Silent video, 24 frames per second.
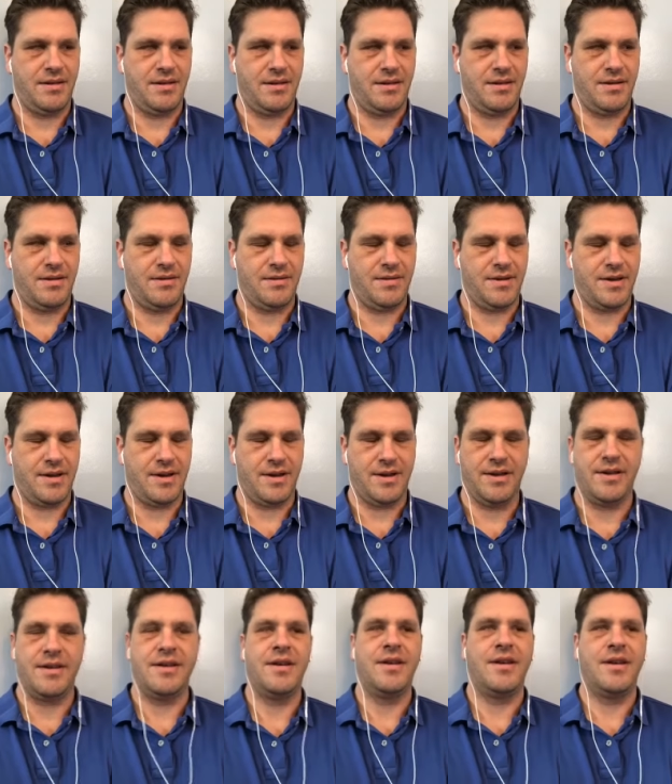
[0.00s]
Okay.
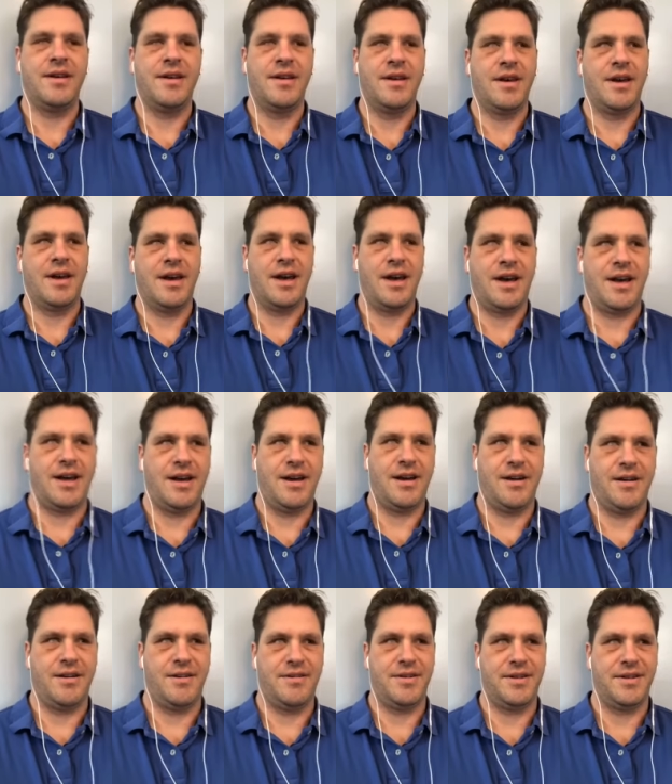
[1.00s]

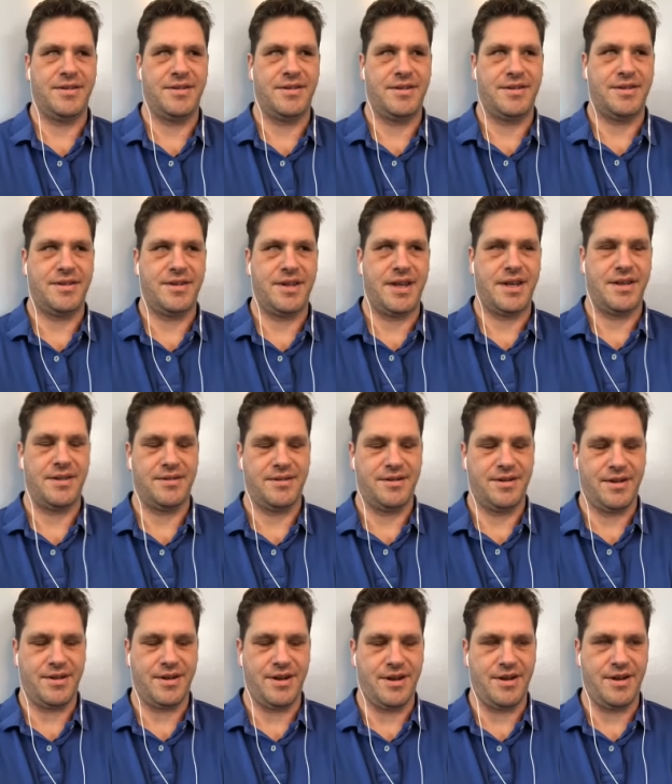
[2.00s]
How does things
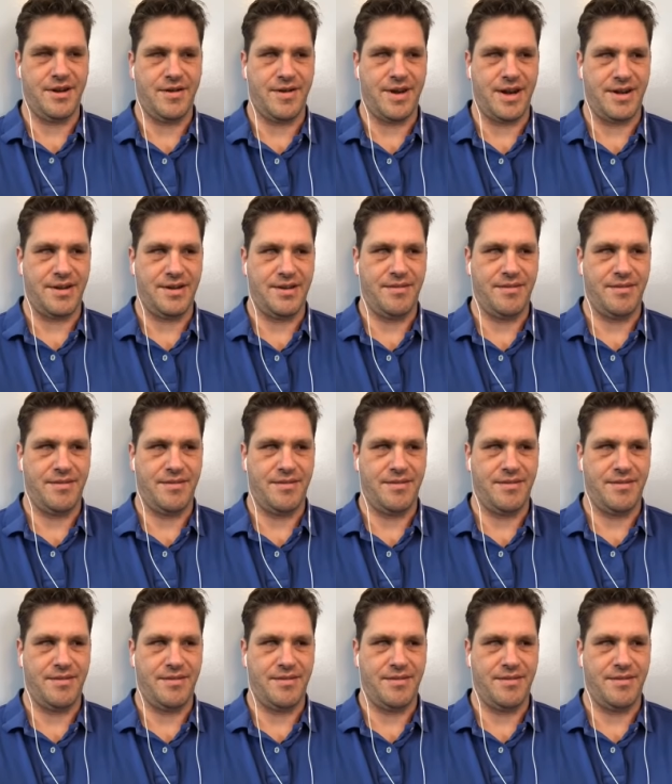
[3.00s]
look on your end?